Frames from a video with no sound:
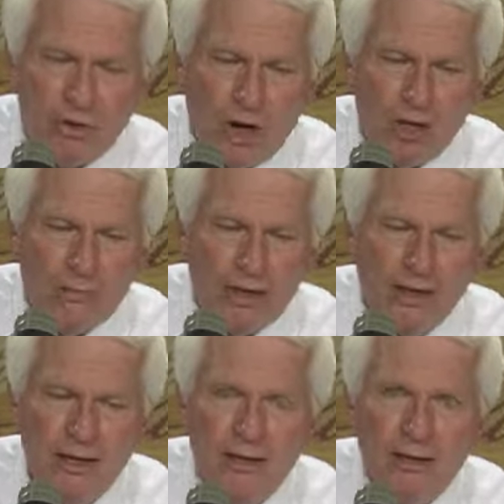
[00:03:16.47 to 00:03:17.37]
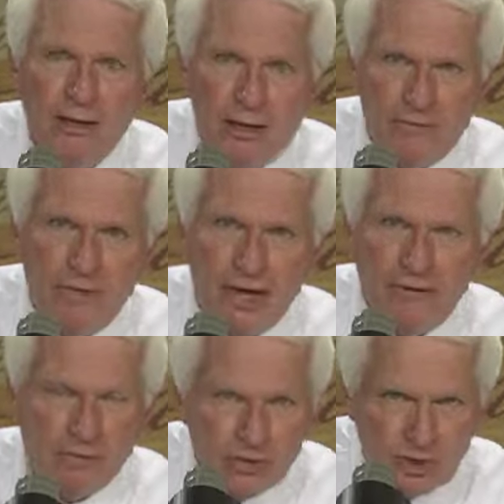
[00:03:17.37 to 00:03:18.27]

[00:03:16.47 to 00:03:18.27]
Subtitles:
army of the heavens.